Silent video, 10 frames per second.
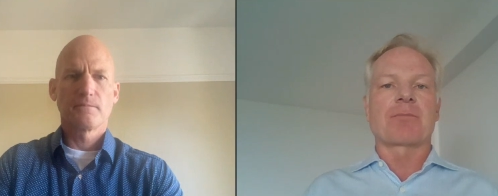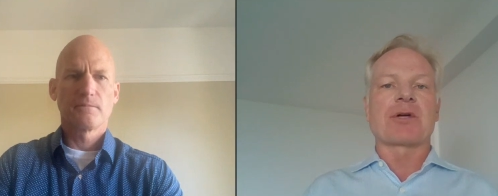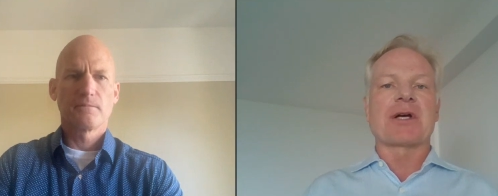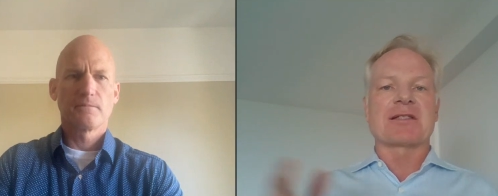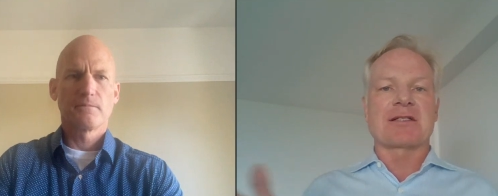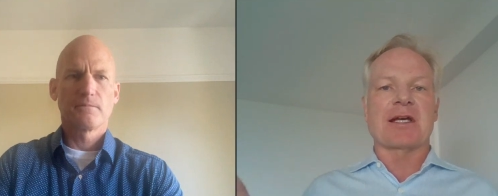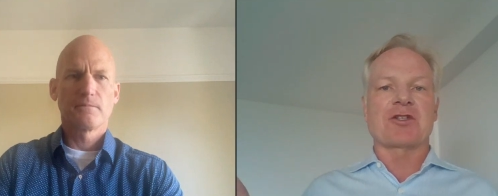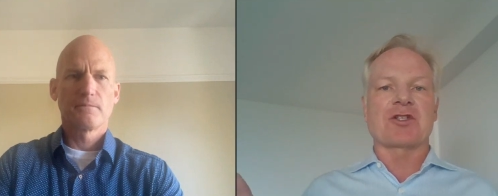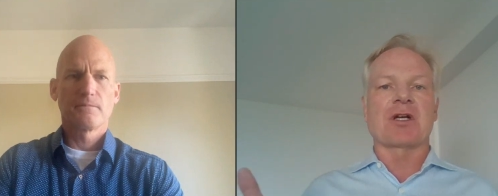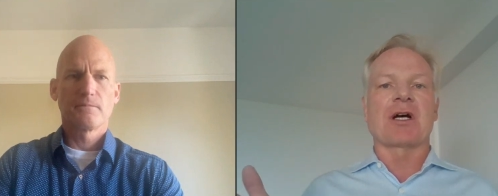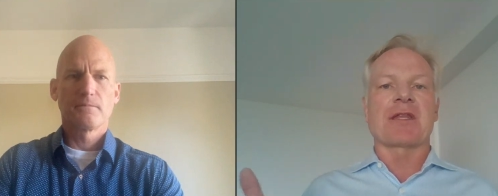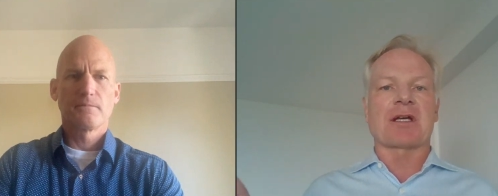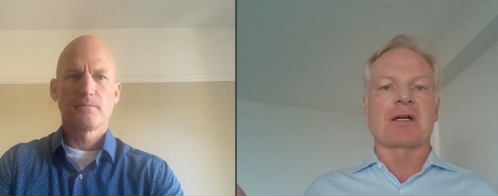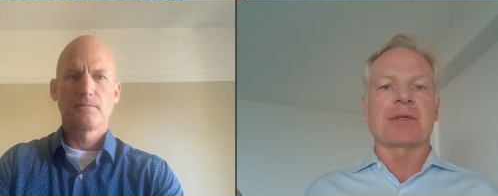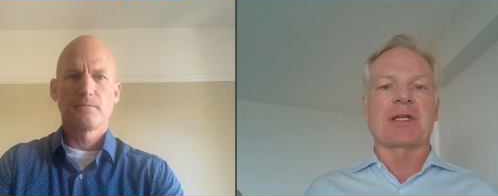Speaker 1: or a presentation on
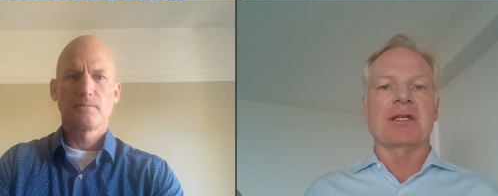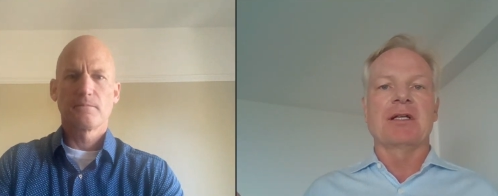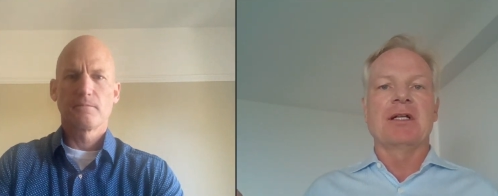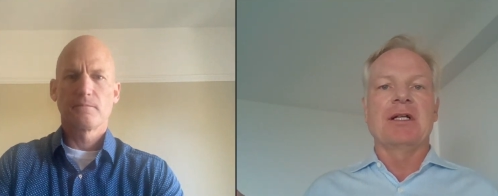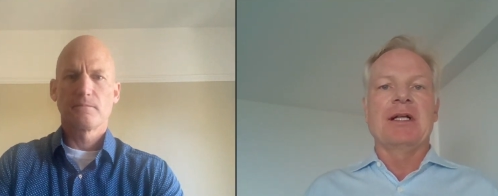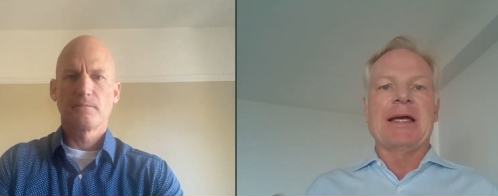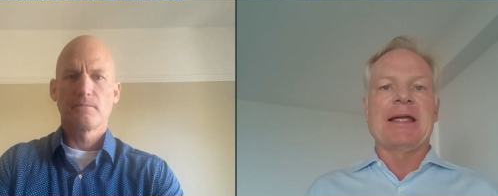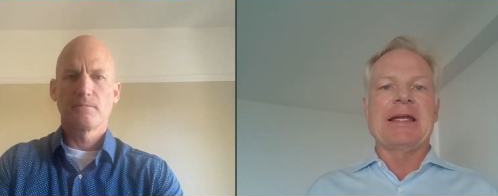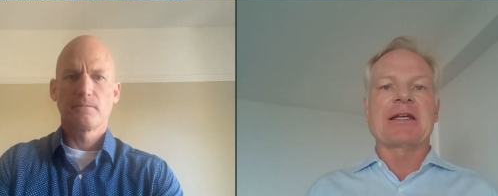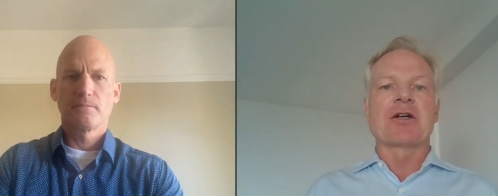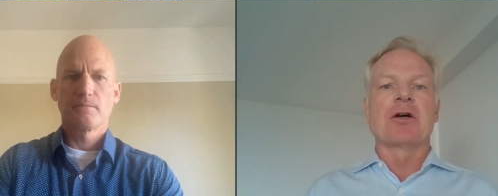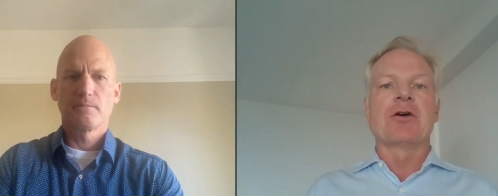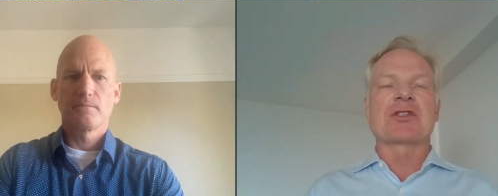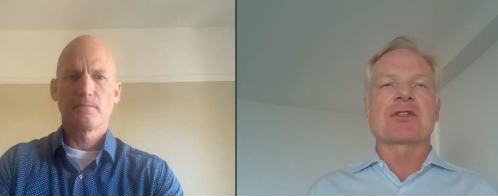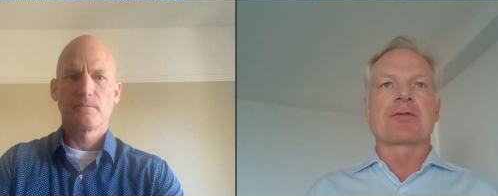the company. And it
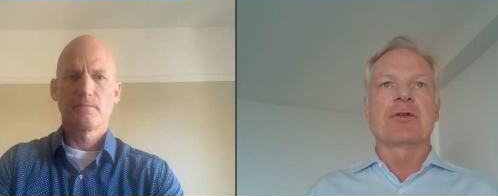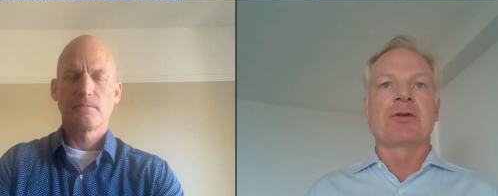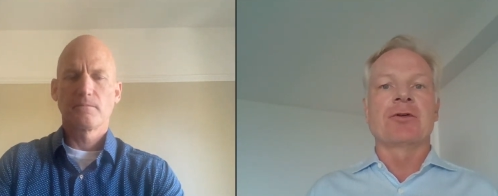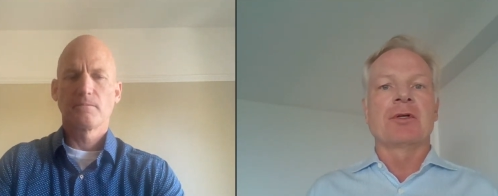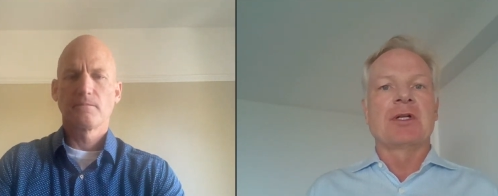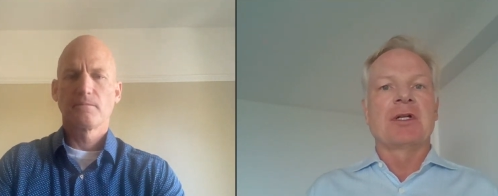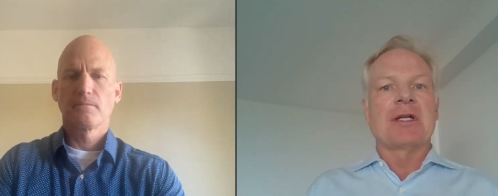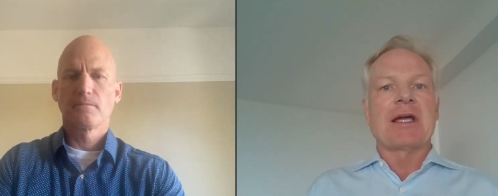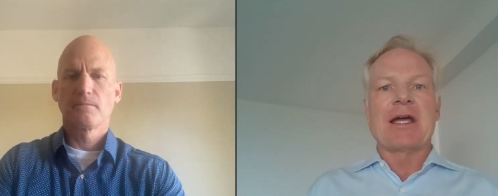goes through